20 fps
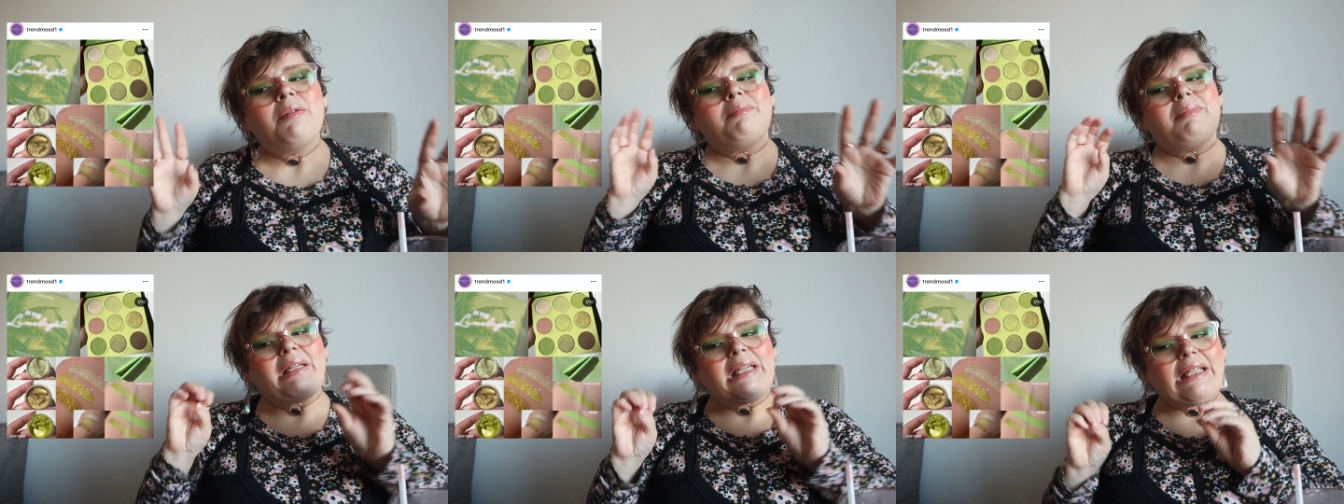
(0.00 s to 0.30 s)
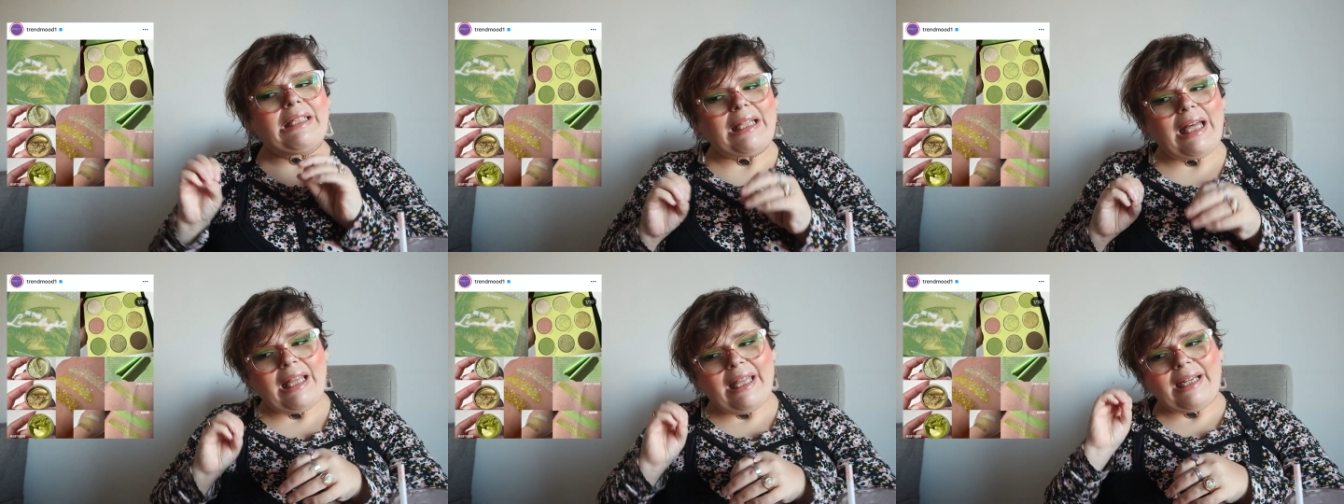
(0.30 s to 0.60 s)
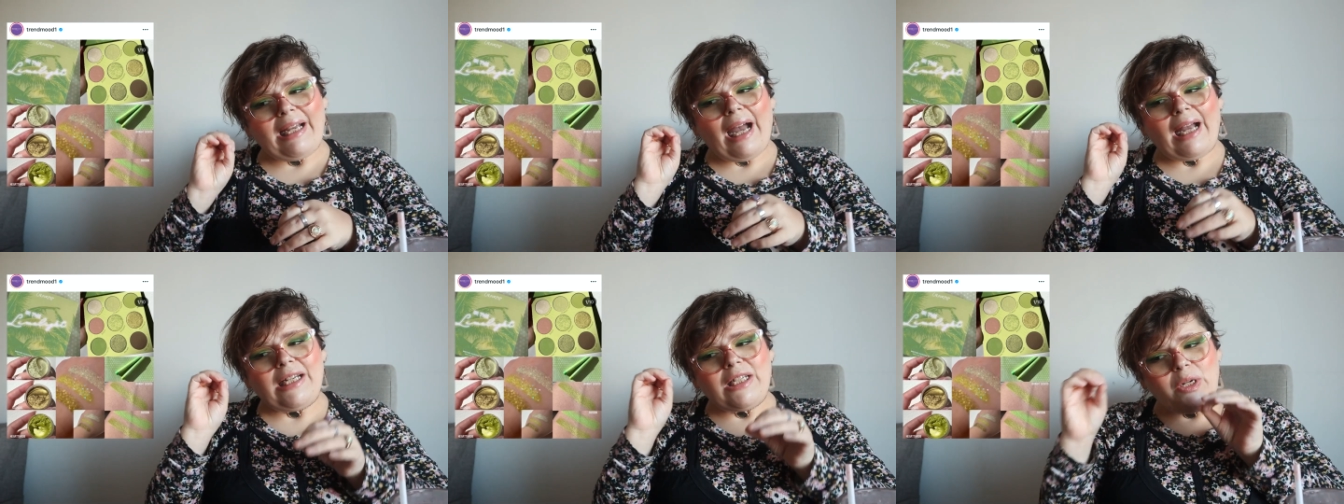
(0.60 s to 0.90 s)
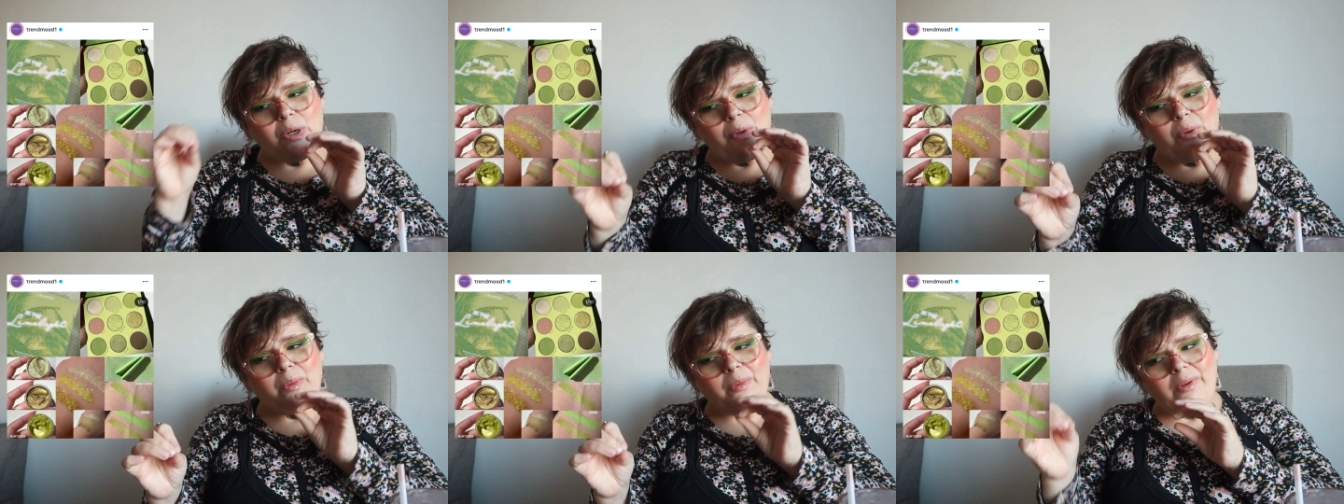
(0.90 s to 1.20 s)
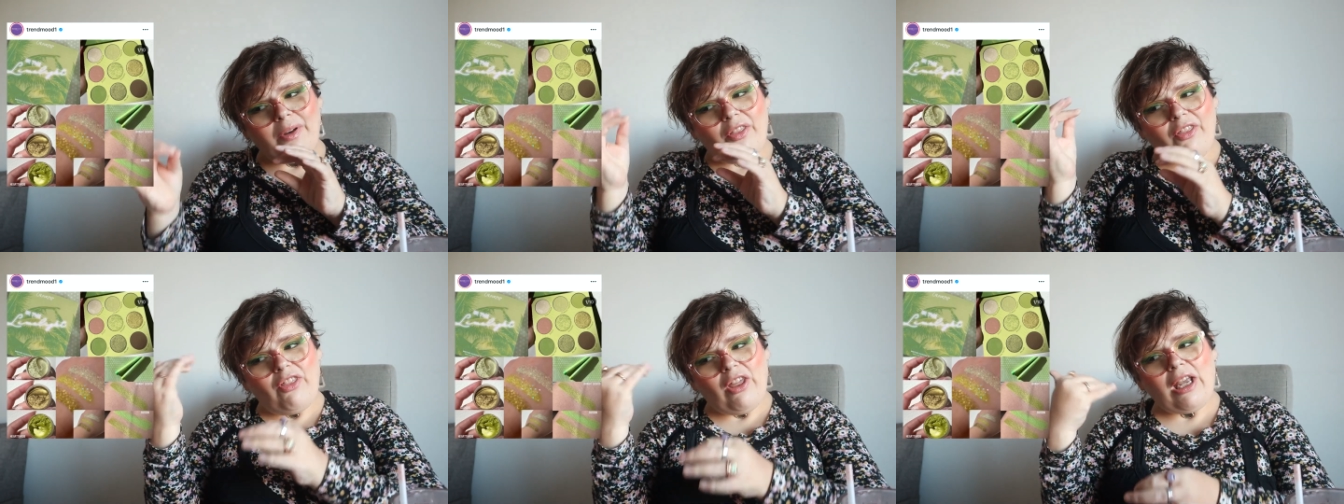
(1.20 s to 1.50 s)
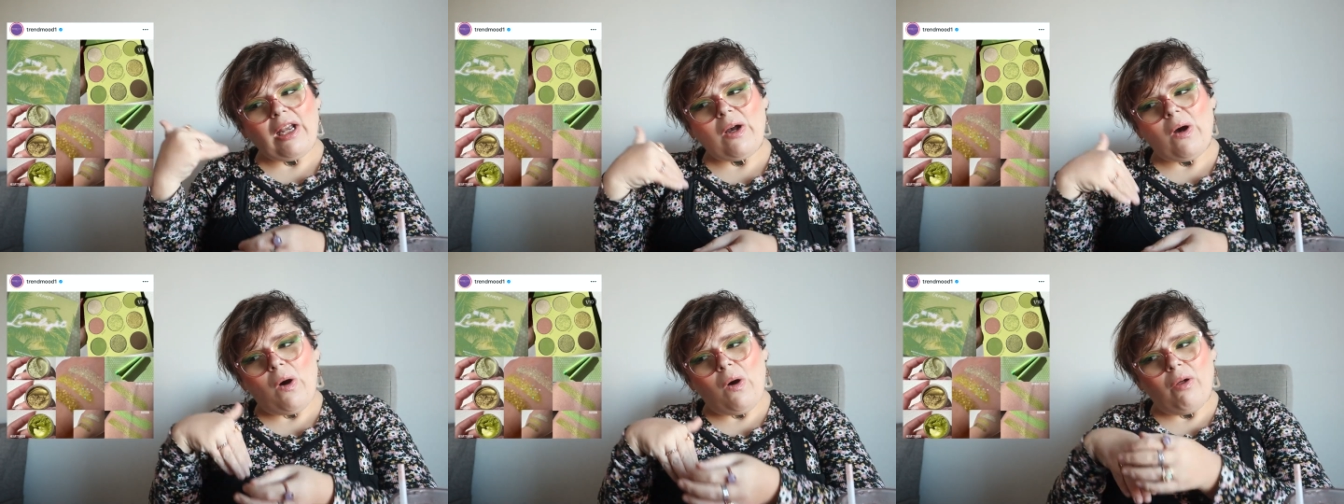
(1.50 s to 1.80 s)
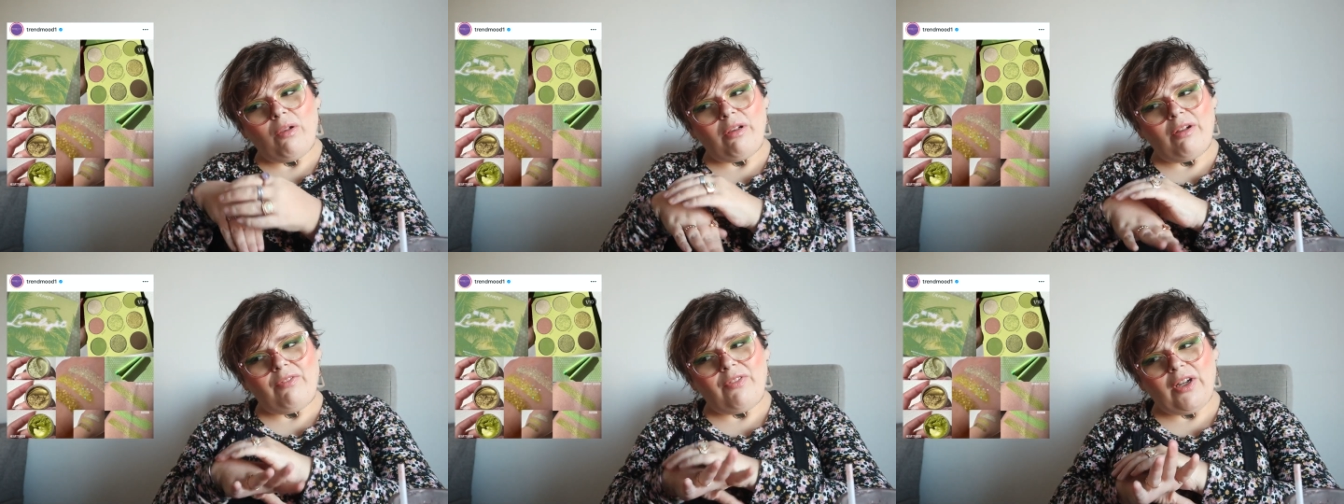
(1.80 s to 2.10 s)
meaning that like I don't think
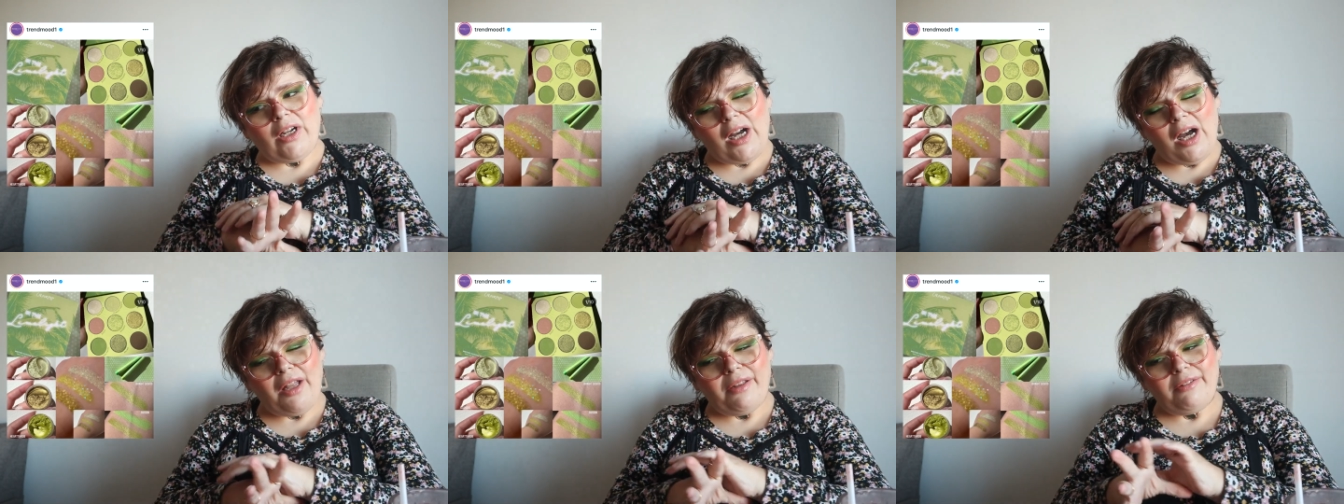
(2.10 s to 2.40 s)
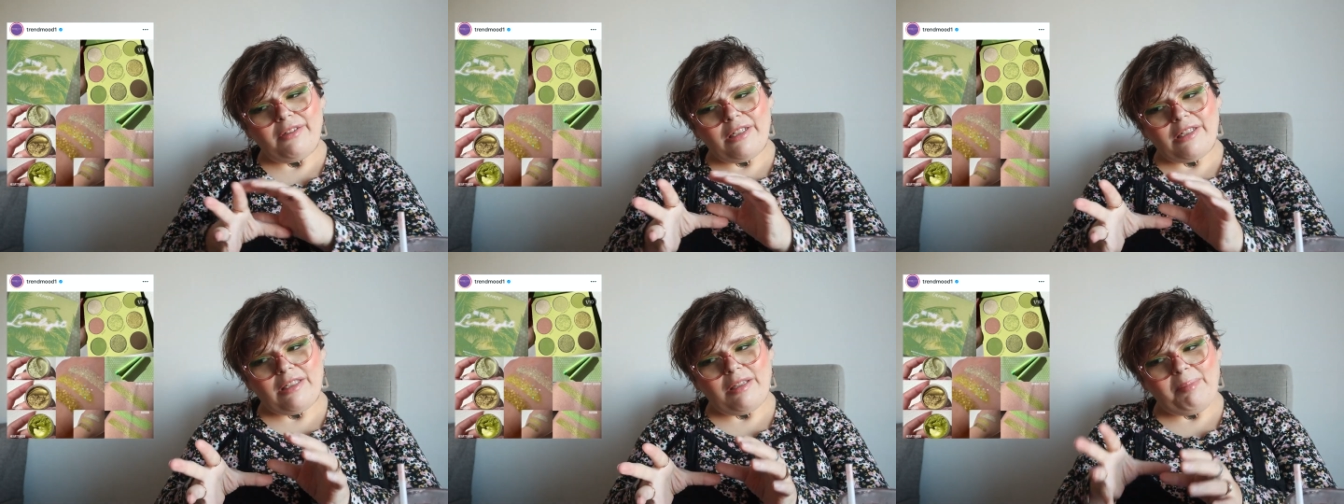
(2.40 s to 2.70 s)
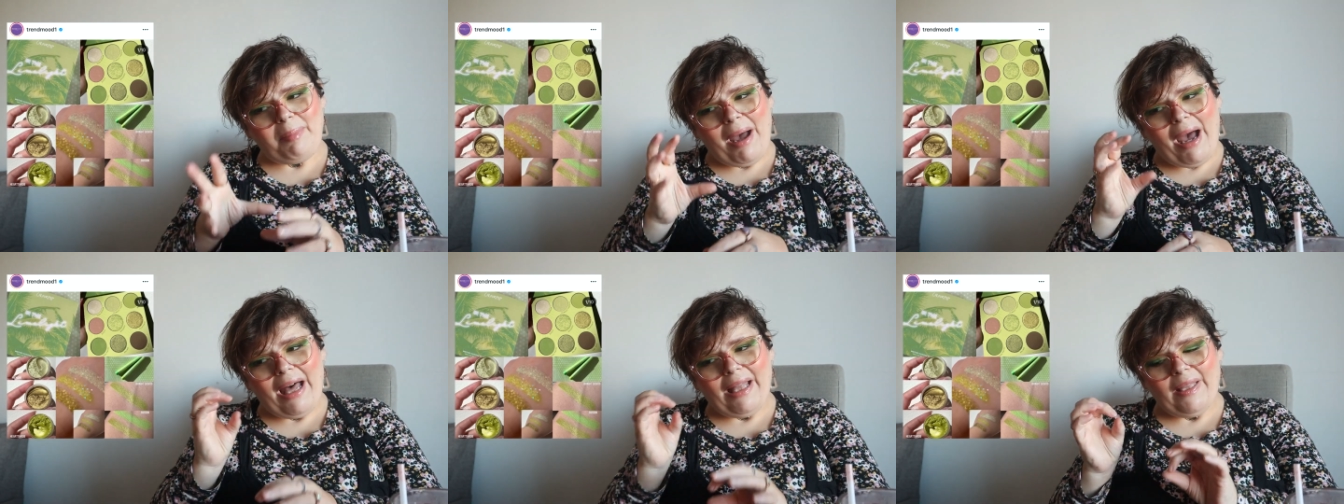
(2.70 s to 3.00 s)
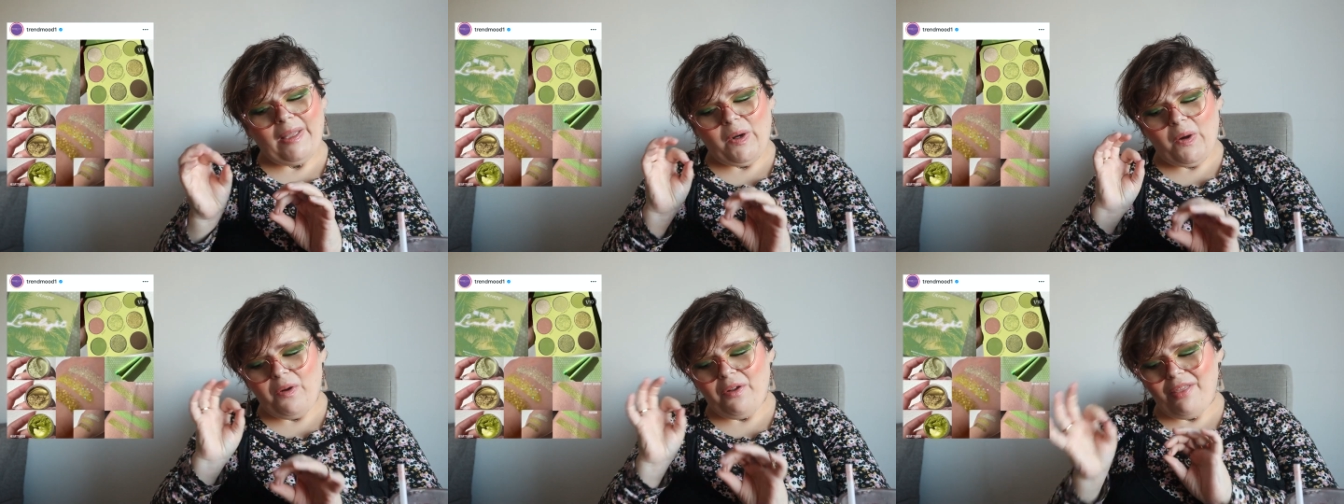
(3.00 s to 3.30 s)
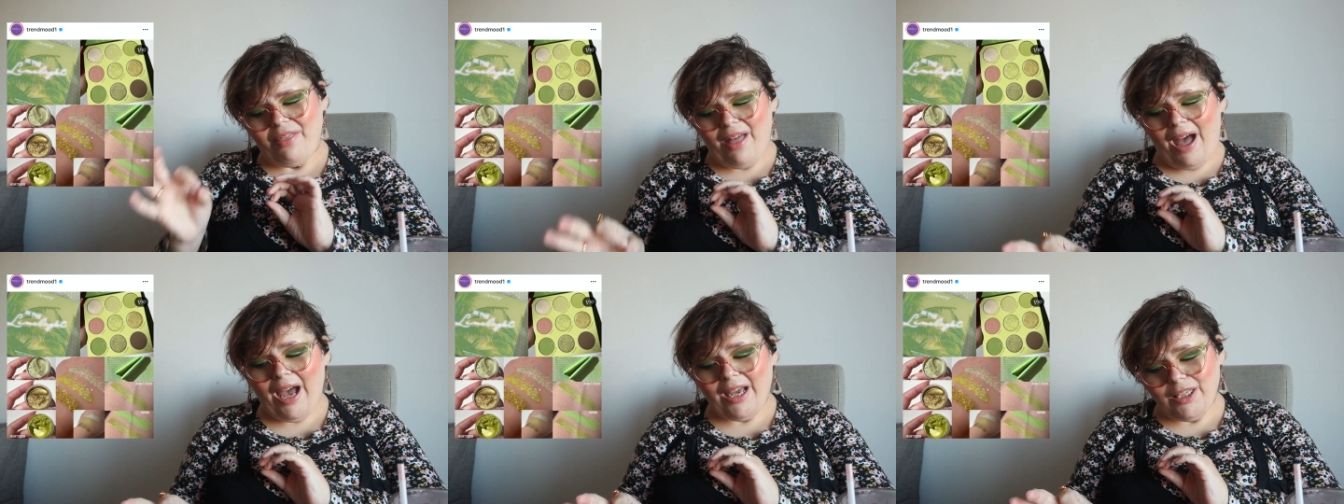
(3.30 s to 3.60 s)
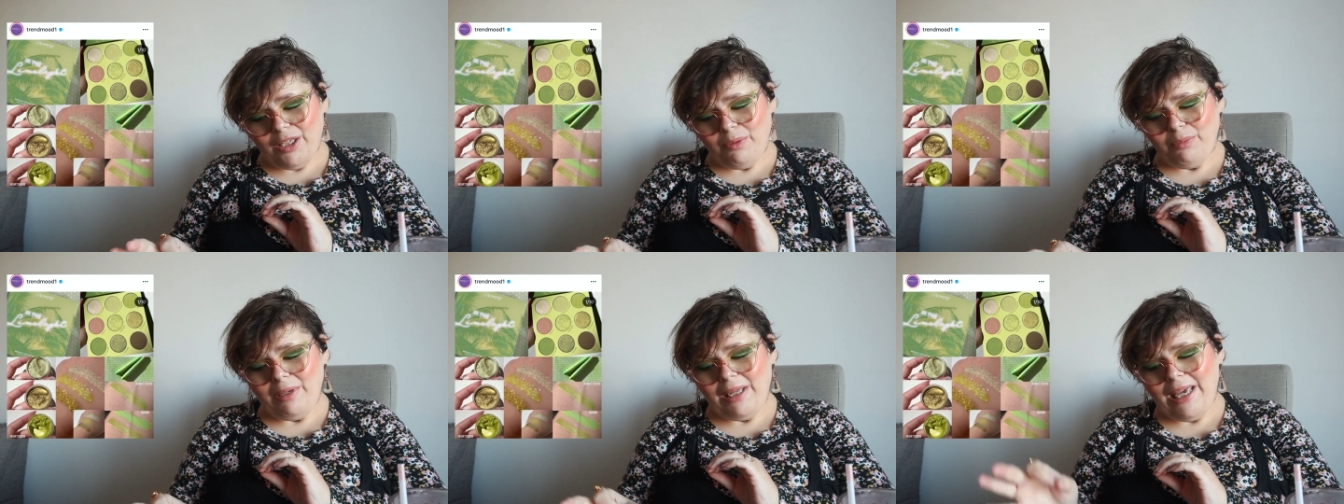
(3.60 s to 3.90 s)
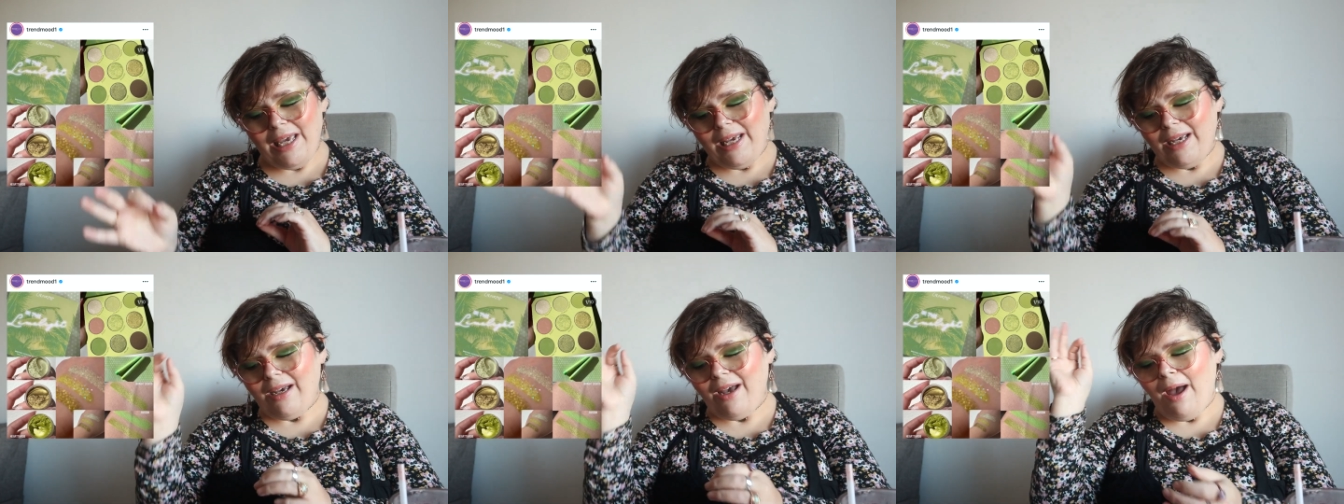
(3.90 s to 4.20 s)
all of the colors in the palette are that
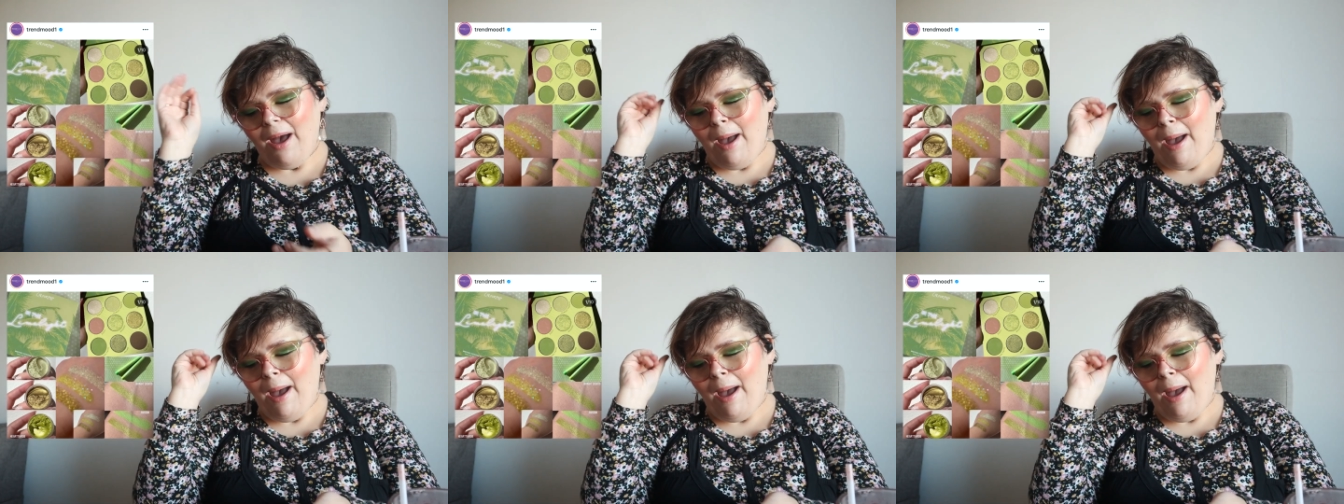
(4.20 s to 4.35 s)
unique.